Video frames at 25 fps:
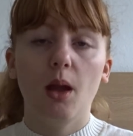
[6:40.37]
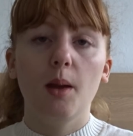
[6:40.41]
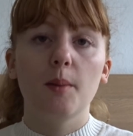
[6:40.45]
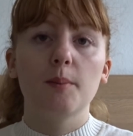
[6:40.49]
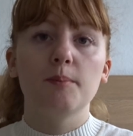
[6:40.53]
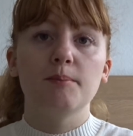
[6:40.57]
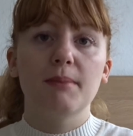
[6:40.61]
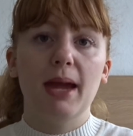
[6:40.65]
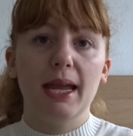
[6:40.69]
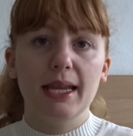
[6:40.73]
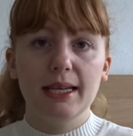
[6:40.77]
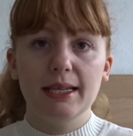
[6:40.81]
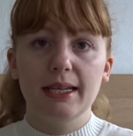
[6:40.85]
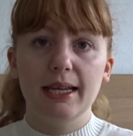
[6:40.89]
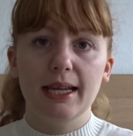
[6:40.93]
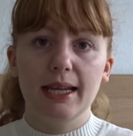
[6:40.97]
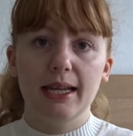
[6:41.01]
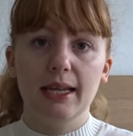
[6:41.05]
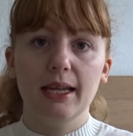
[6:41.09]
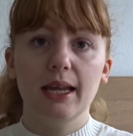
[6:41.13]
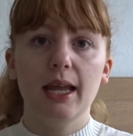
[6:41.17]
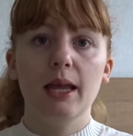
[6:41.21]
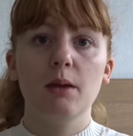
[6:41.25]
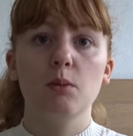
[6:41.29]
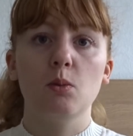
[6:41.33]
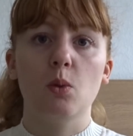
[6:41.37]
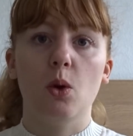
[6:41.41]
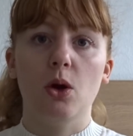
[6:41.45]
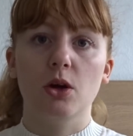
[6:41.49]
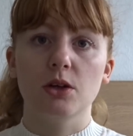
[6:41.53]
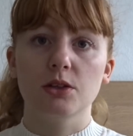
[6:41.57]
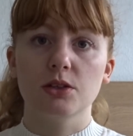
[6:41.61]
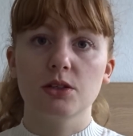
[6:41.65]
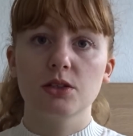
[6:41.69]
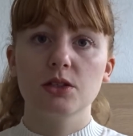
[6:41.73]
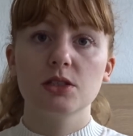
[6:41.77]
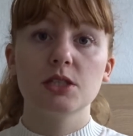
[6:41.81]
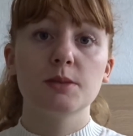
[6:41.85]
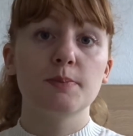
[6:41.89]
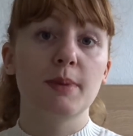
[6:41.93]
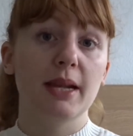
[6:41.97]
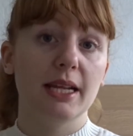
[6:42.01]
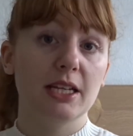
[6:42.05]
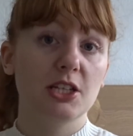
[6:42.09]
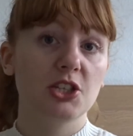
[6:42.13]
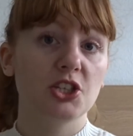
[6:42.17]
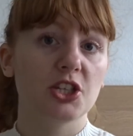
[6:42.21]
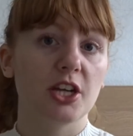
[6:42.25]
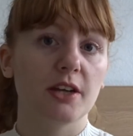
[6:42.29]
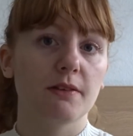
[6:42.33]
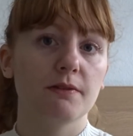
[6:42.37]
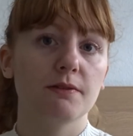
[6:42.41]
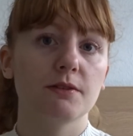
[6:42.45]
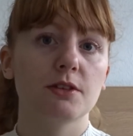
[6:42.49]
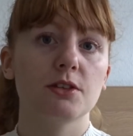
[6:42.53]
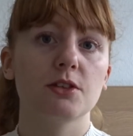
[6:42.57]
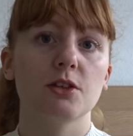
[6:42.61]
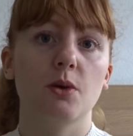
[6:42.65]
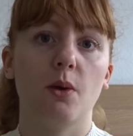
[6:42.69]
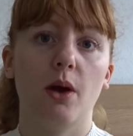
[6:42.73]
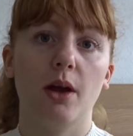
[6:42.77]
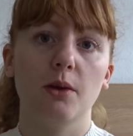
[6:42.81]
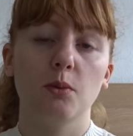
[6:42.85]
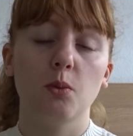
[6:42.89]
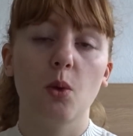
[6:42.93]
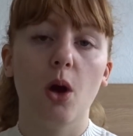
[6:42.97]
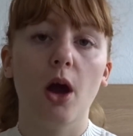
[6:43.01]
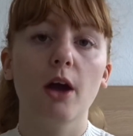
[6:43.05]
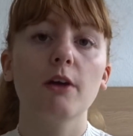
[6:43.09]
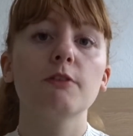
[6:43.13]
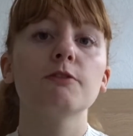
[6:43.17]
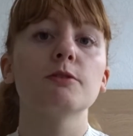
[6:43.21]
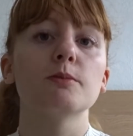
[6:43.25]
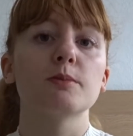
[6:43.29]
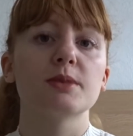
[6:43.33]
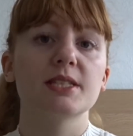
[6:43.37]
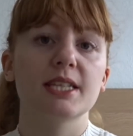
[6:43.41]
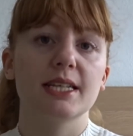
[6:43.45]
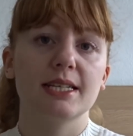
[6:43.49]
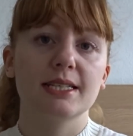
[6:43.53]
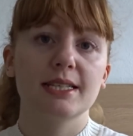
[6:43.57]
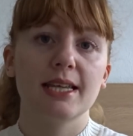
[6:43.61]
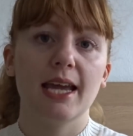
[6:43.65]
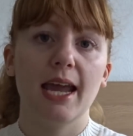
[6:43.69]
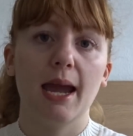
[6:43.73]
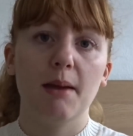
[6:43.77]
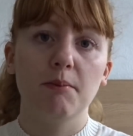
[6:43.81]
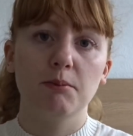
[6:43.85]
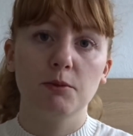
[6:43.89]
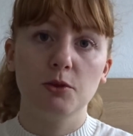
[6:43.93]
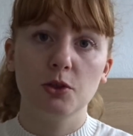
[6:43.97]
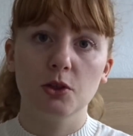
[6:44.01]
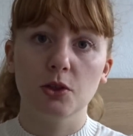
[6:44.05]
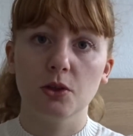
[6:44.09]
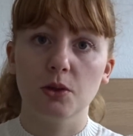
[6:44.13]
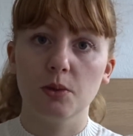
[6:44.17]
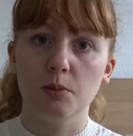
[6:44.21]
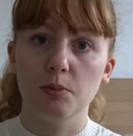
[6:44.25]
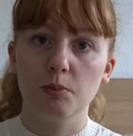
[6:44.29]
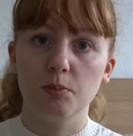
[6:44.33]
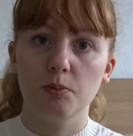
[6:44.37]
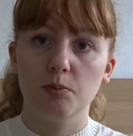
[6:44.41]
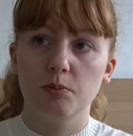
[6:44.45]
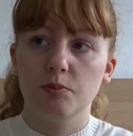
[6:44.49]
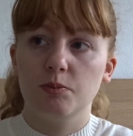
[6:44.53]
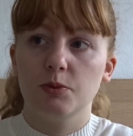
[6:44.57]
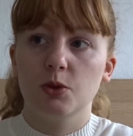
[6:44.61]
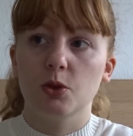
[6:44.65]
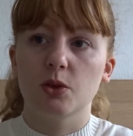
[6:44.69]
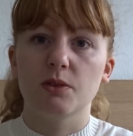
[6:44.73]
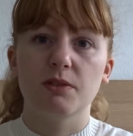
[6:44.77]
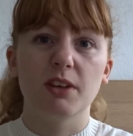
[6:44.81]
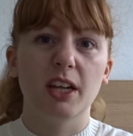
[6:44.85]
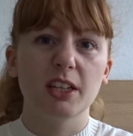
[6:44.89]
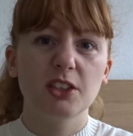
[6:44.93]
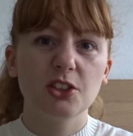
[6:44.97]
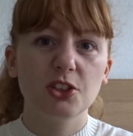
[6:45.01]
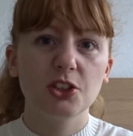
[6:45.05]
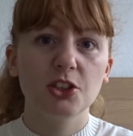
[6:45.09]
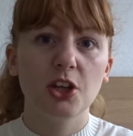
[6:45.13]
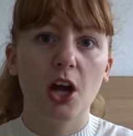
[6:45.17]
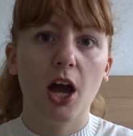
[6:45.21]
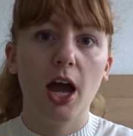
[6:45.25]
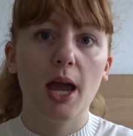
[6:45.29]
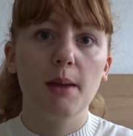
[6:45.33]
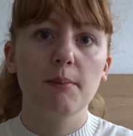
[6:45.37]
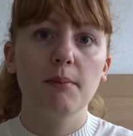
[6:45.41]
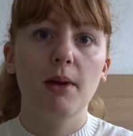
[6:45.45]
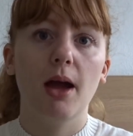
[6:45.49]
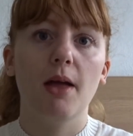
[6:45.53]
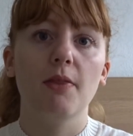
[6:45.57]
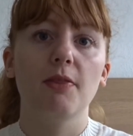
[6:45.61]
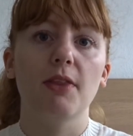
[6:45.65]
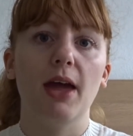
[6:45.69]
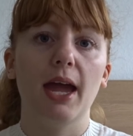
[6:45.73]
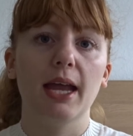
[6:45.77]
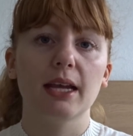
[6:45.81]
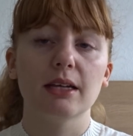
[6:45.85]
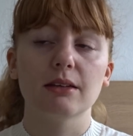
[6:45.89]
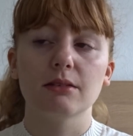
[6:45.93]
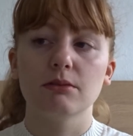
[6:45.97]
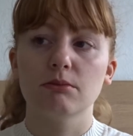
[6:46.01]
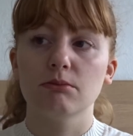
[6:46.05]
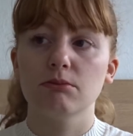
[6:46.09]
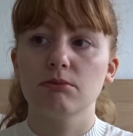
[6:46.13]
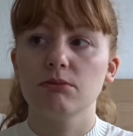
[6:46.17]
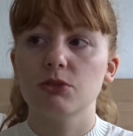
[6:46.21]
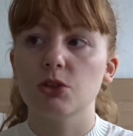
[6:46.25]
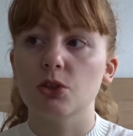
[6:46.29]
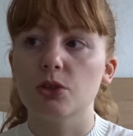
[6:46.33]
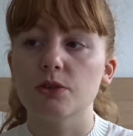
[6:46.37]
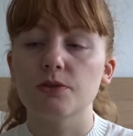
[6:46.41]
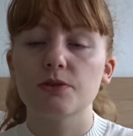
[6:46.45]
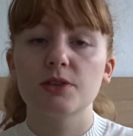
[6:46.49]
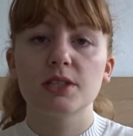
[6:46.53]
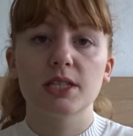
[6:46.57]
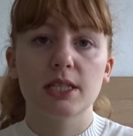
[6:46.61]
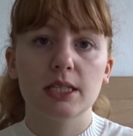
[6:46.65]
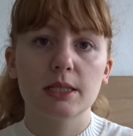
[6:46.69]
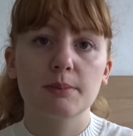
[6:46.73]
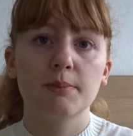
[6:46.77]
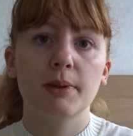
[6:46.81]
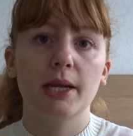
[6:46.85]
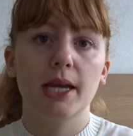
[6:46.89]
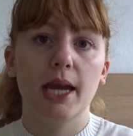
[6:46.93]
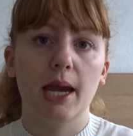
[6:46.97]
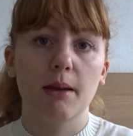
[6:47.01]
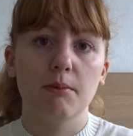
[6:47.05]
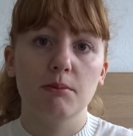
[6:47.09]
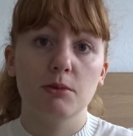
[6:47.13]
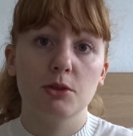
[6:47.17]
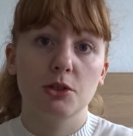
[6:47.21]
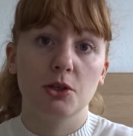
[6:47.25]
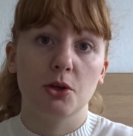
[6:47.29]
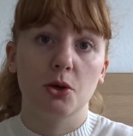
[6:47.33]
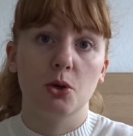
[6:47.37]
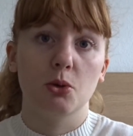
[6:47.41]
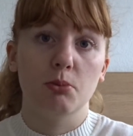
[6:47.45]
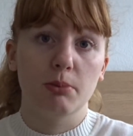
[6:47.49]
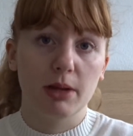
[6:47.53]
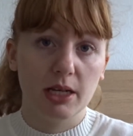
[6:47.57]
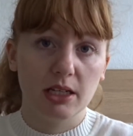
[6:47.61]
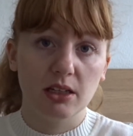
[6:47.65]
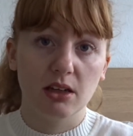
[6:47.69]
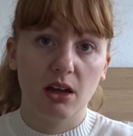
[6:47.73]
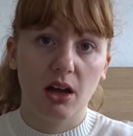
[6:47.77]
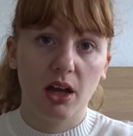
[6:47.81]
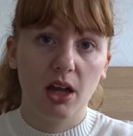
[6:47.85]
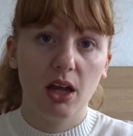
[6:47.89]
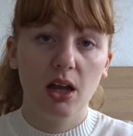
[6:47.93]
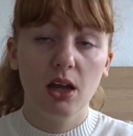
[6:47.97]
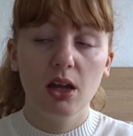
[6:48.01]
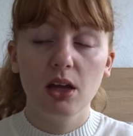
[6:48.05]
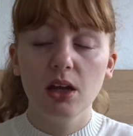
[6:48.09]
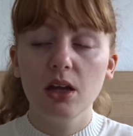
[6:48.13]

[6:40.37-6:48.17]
Mainly it was split shifts, so I'd work from 6am to sort of lunchtime and then sort of 6pm till midnight.